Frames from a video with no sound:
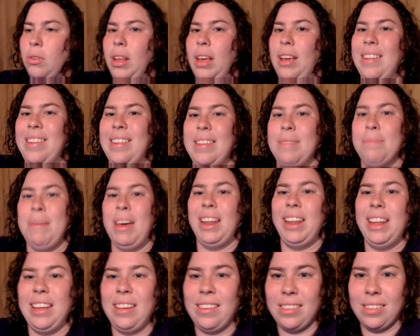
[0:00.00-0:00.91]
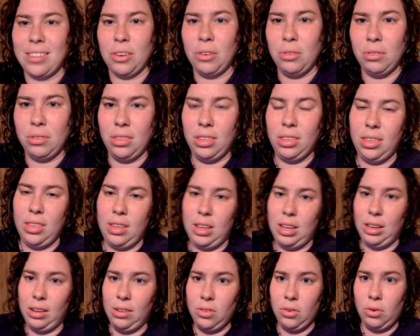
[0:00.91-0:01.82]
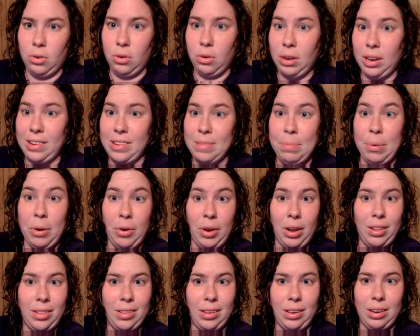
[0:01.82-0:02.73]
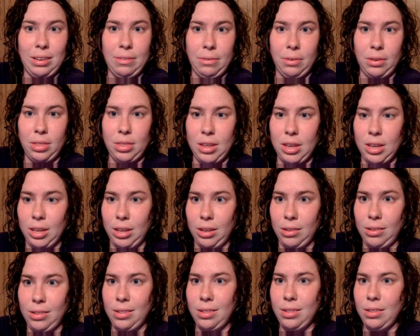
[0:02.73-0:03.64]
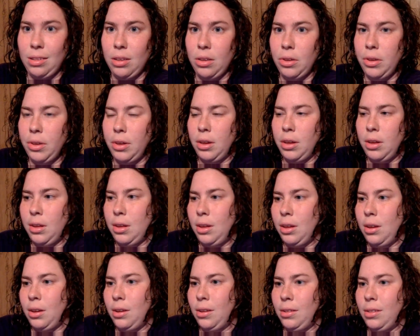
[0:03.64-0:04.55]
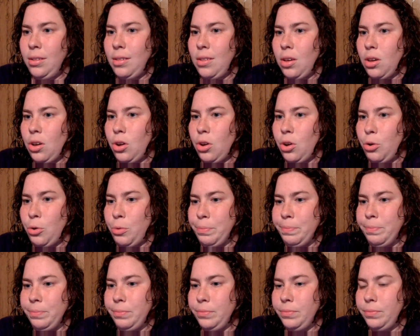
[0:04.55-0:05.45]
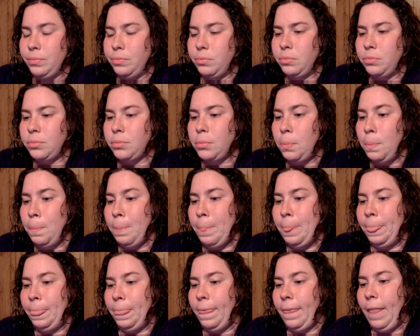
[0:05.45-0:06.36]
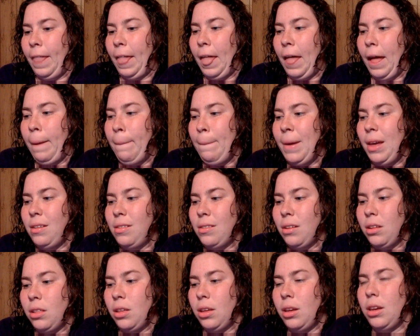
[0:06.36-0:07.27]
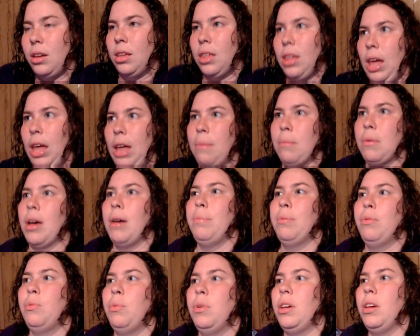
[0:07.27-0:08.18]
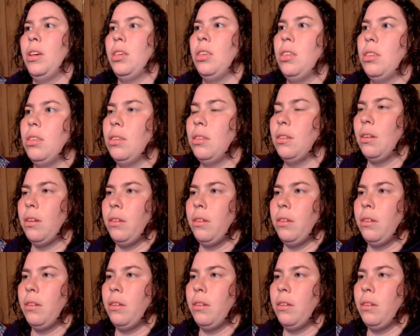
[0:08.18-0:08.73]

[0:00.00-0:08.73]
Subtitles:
smelling certain things or experiencing different things. So I basically came up with